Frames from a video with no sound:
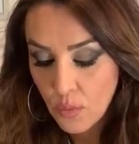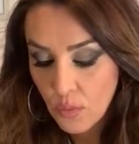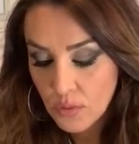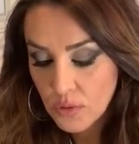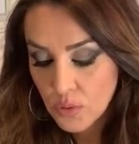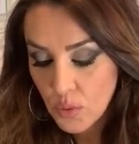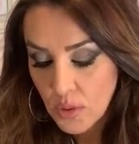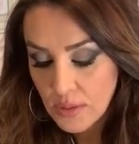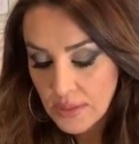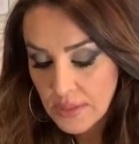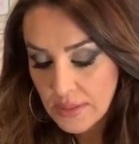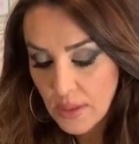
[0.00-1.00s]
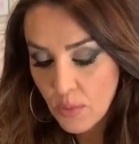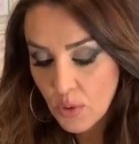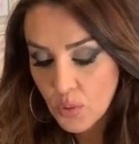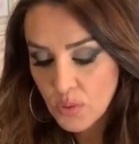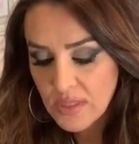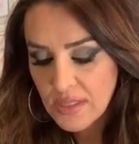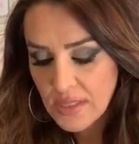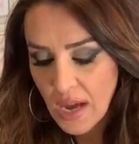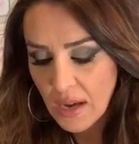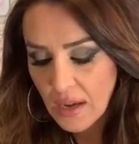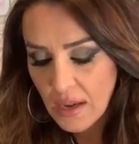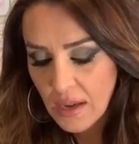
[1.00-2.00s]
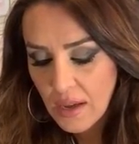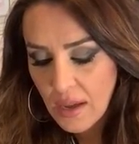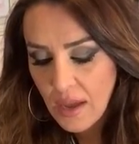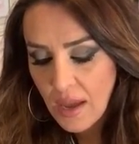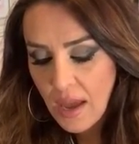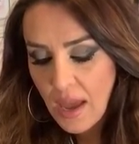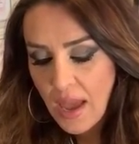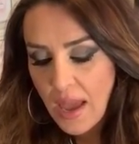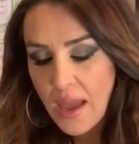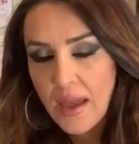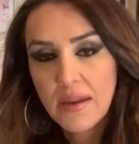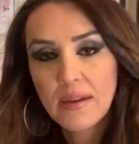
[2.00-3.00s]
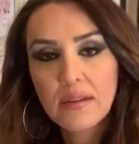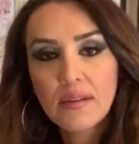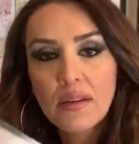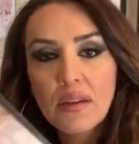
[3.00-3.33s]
Swords is someone who's stuck, and